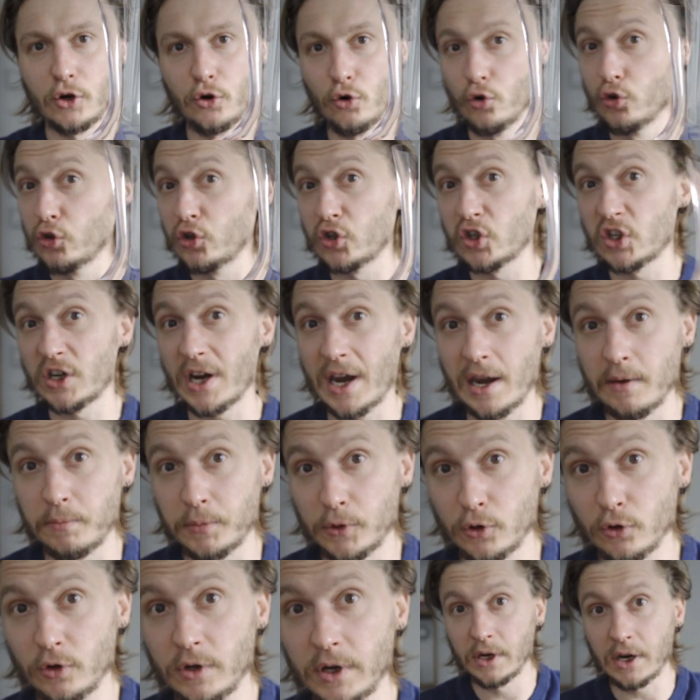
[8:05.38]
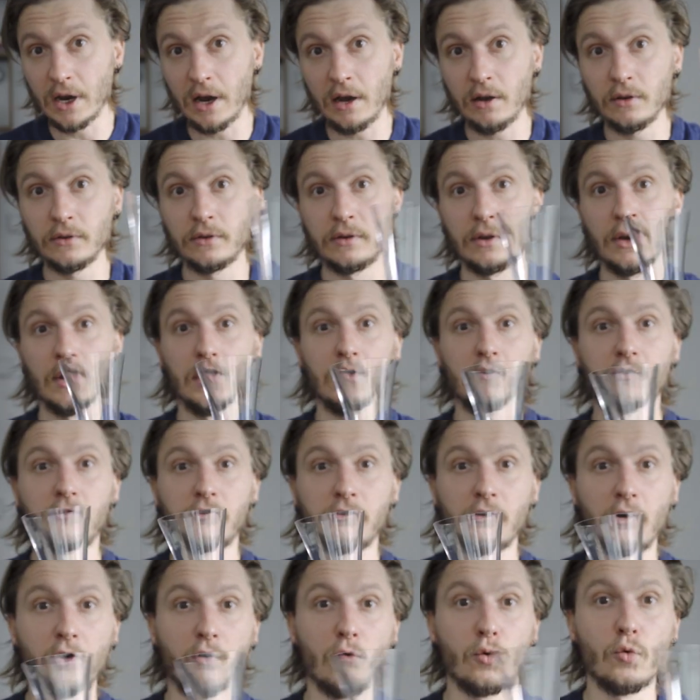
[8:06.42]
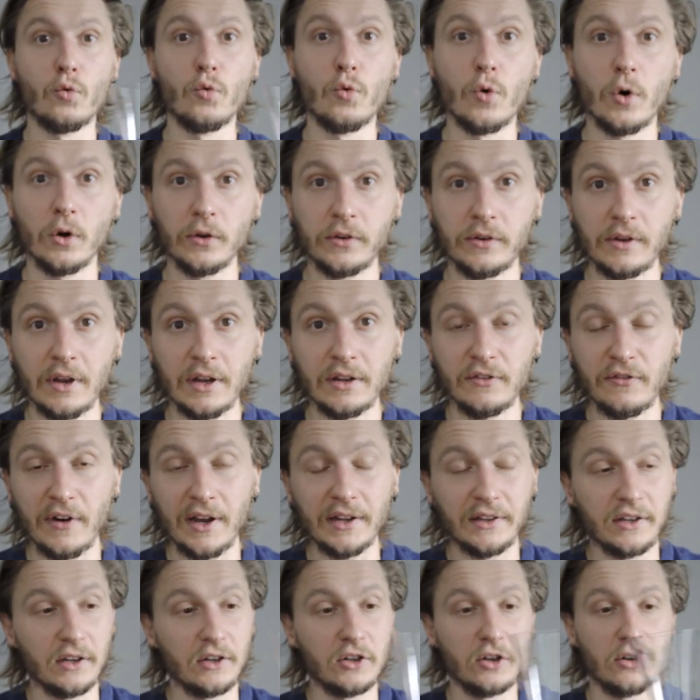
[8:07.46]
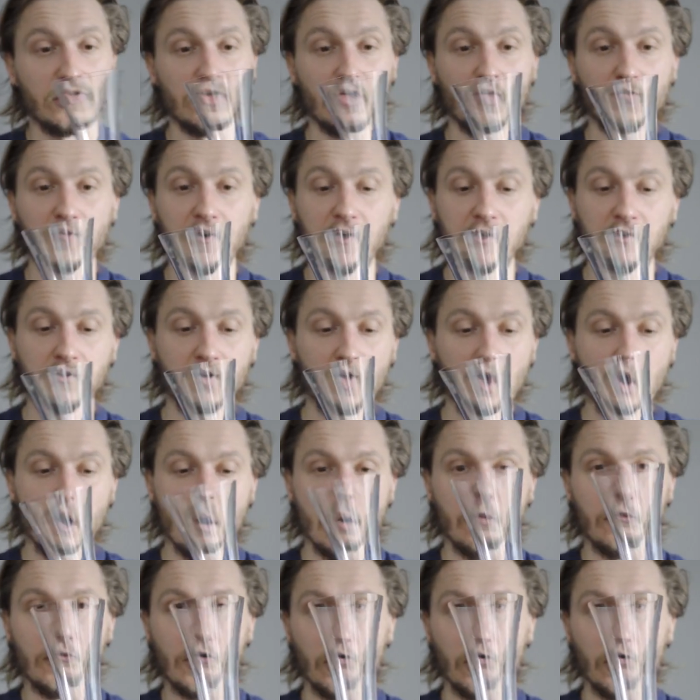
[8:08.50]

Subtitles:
good shape to decant. So what's the advantages of it? Of